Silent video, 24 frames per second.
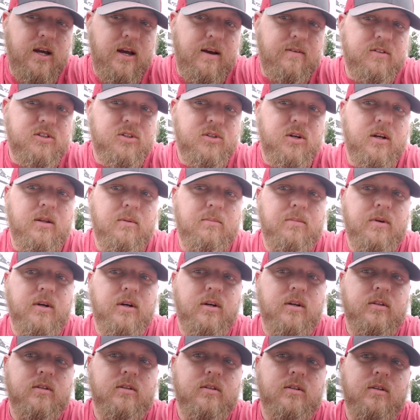to have a trailer
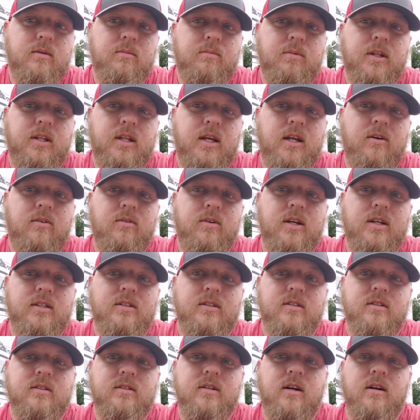built, but they don't
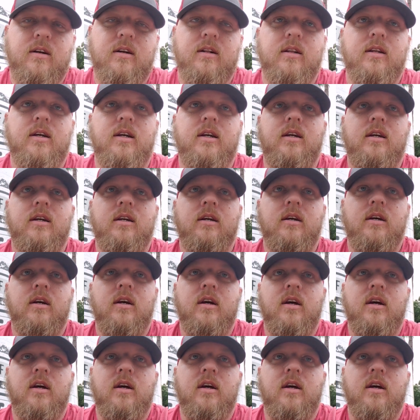necessarily